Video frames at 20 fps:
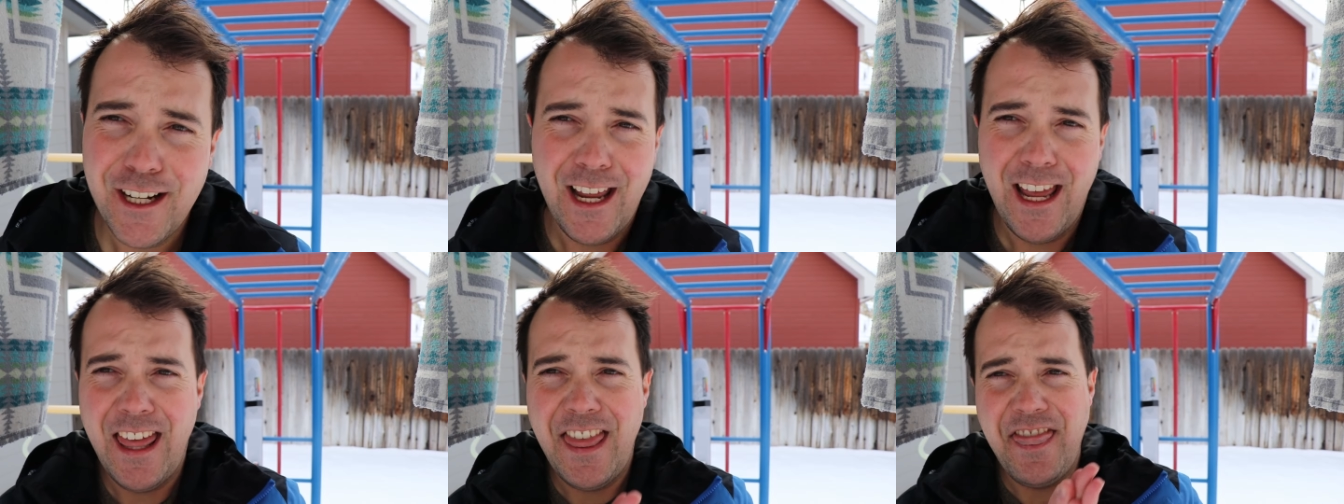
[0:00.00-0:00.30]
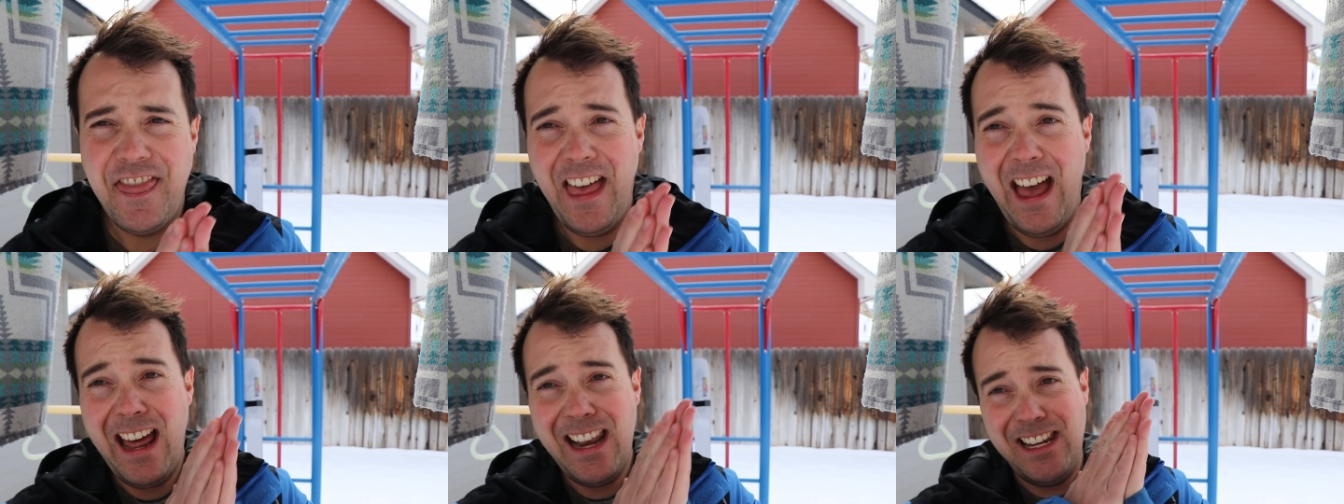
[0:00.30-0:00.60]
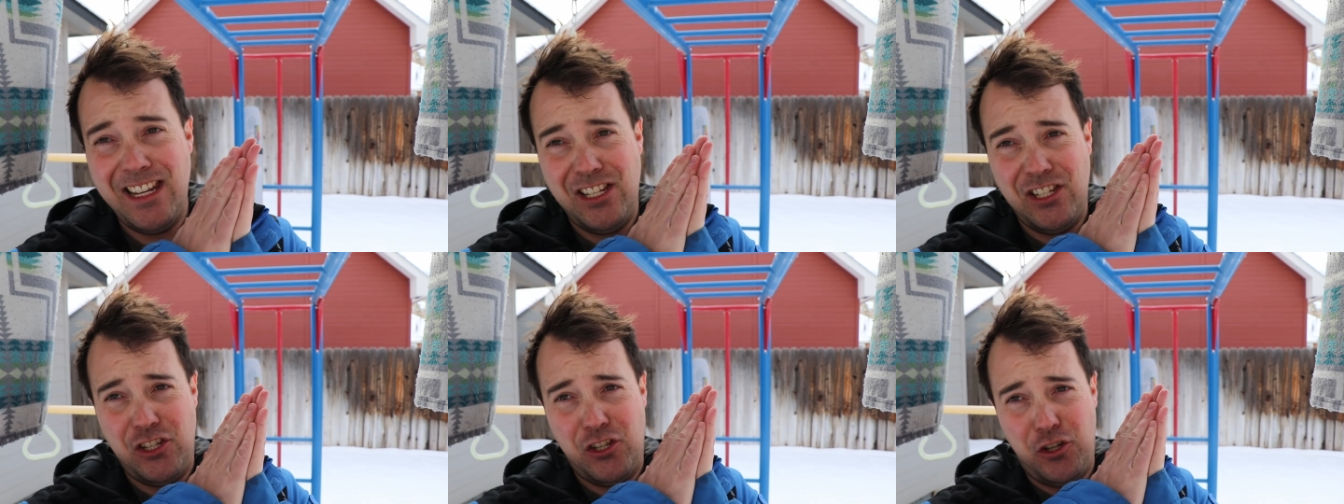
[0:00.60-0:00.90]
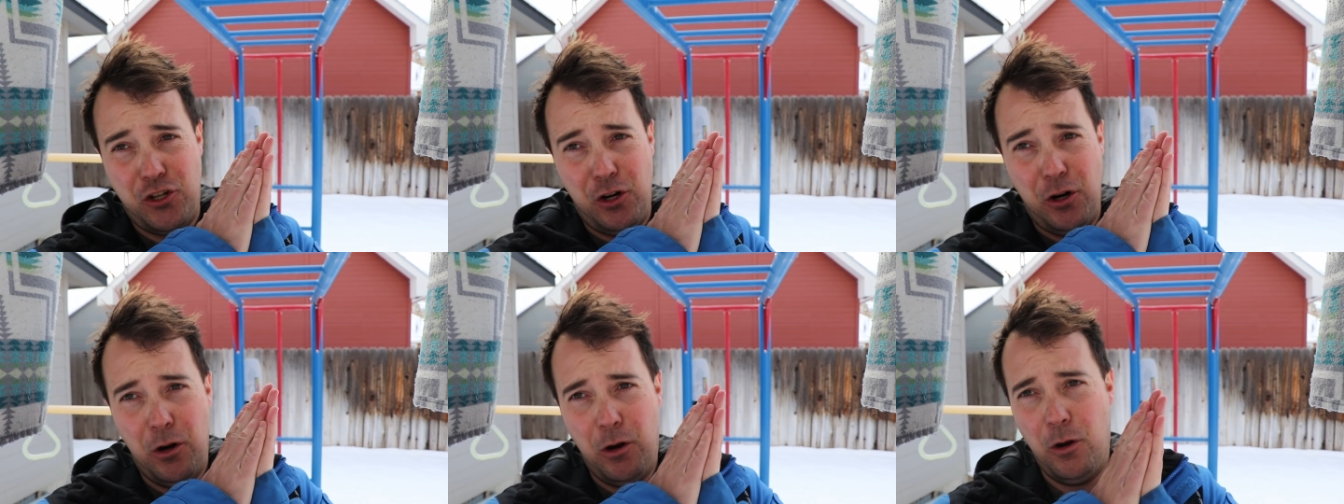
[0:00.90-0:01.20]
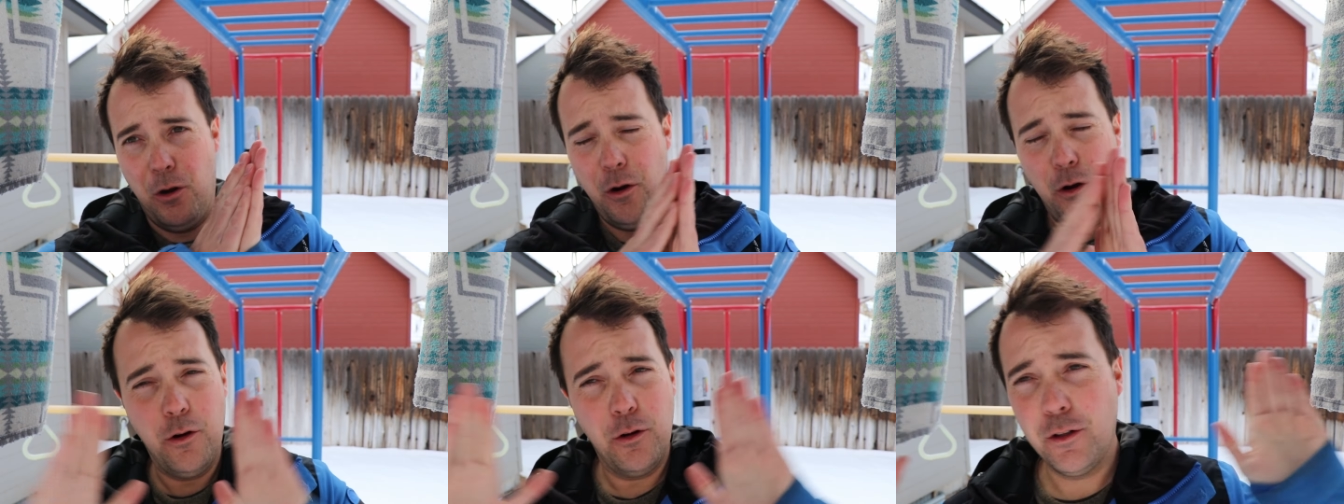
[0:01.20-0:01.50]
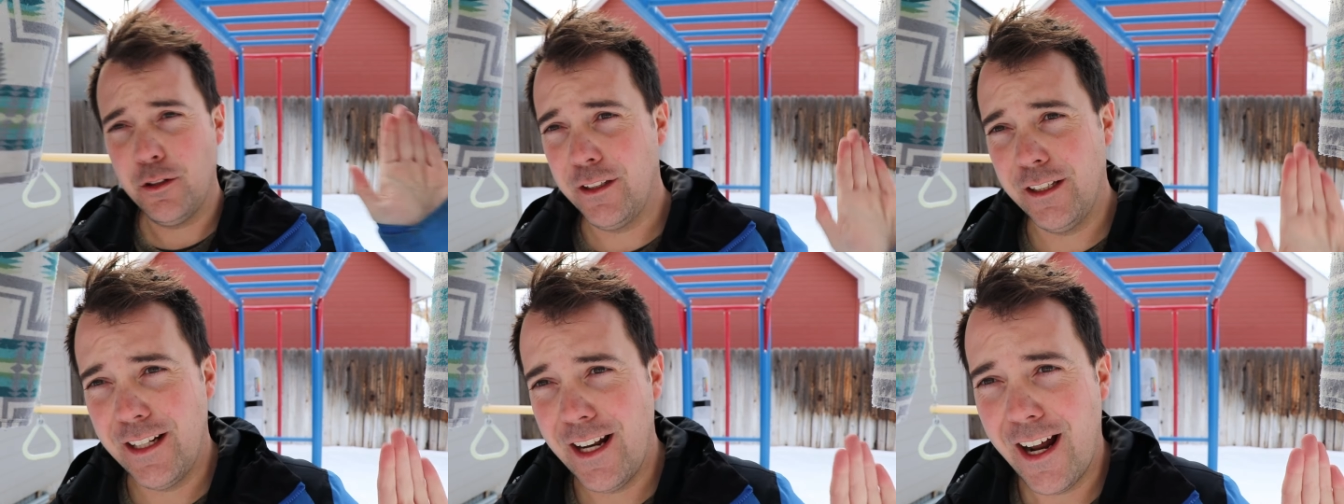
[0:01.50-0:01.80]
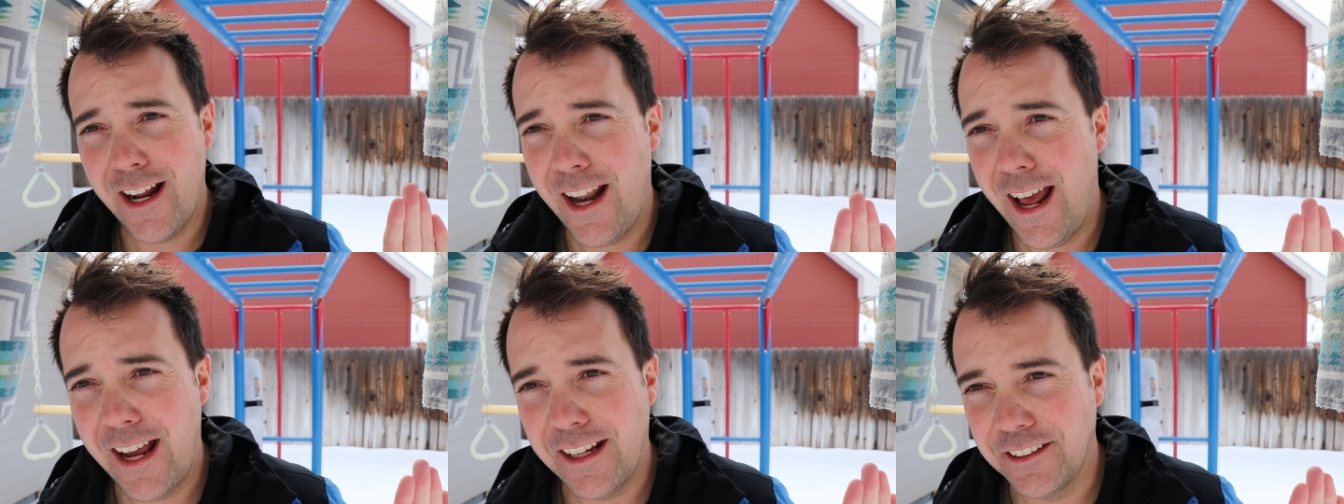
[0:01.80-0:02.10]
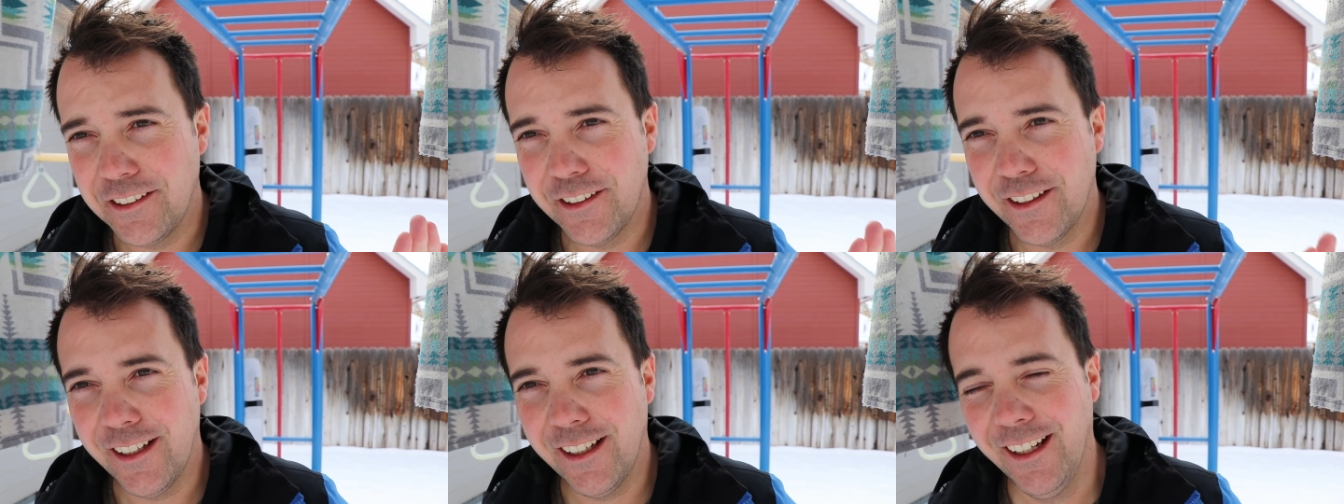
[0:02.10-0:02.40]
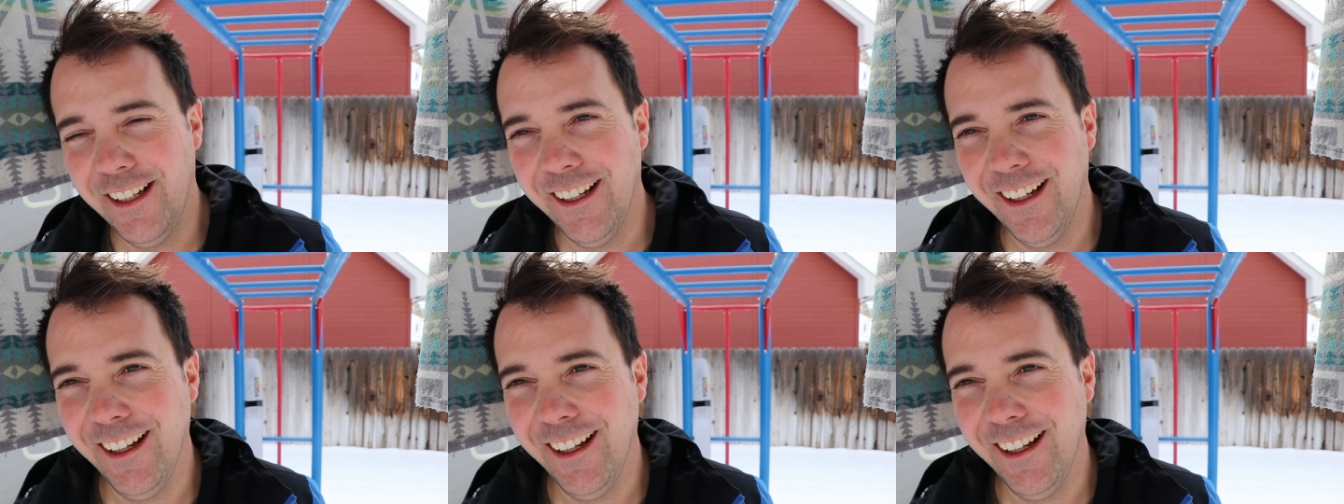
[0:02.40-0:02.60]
and that is totally not accurate.